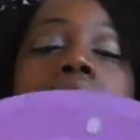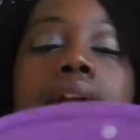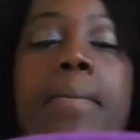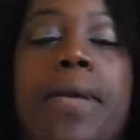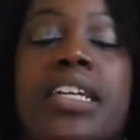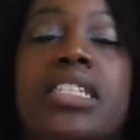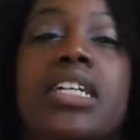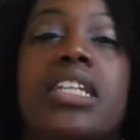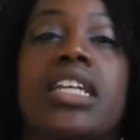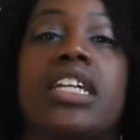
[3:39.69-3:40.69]
And
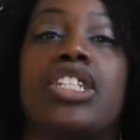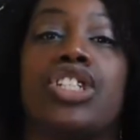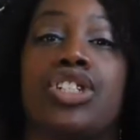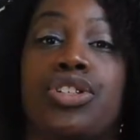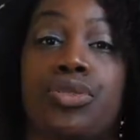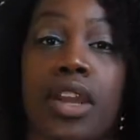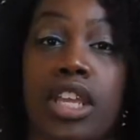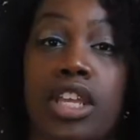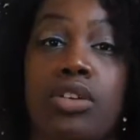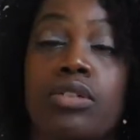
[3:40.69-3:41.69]
basically, it's
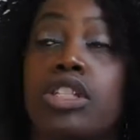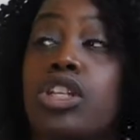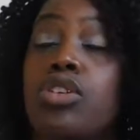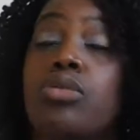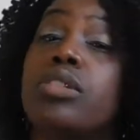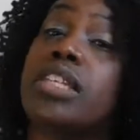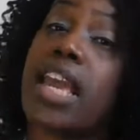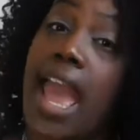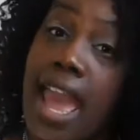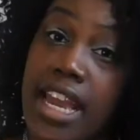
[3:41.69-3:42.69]
training you to use
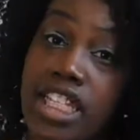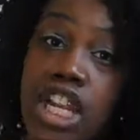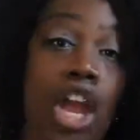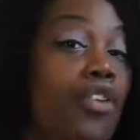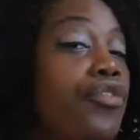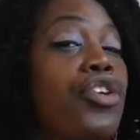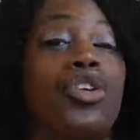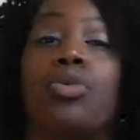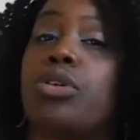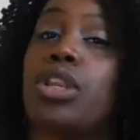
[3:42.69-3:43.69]
cash for
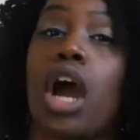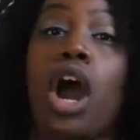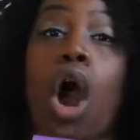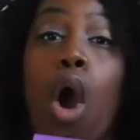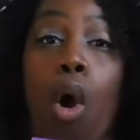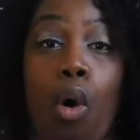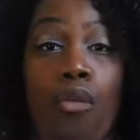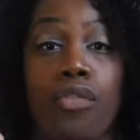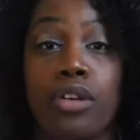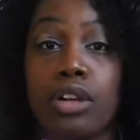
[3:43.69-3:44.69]
you will not
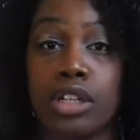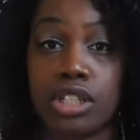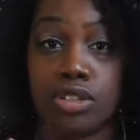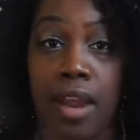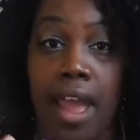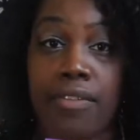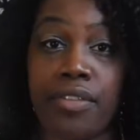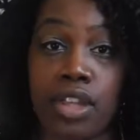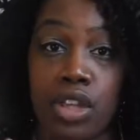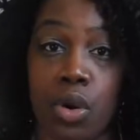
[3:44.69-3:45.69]
overdraft
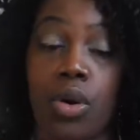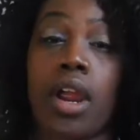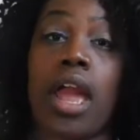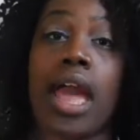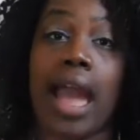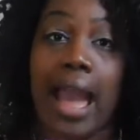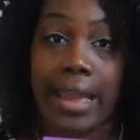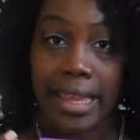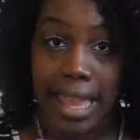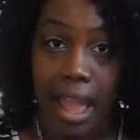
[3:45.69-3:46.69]
your
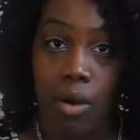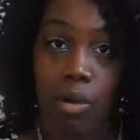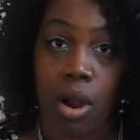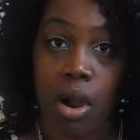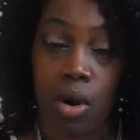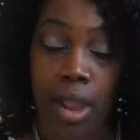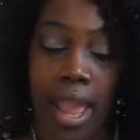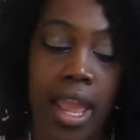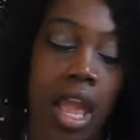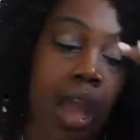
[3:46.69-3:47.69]
account,
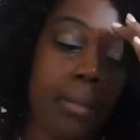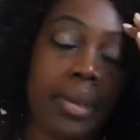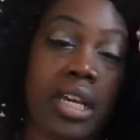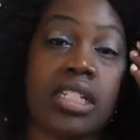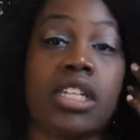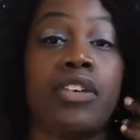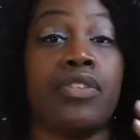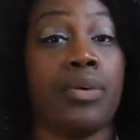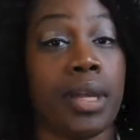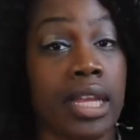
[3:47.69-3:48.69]
okay? Because
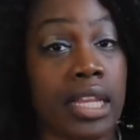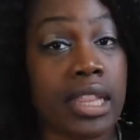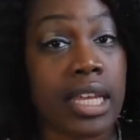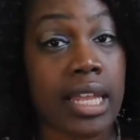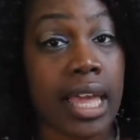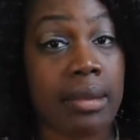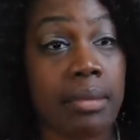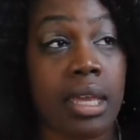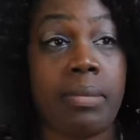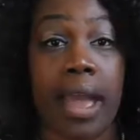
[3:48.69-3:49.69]
if you were anything like
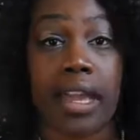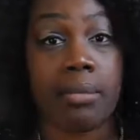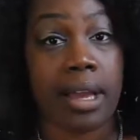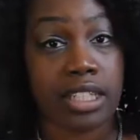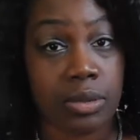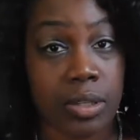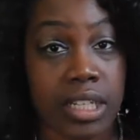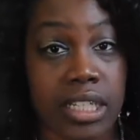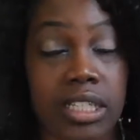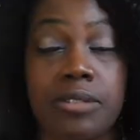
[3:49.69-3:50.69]
me back in my
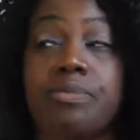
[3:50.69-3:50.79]
20s,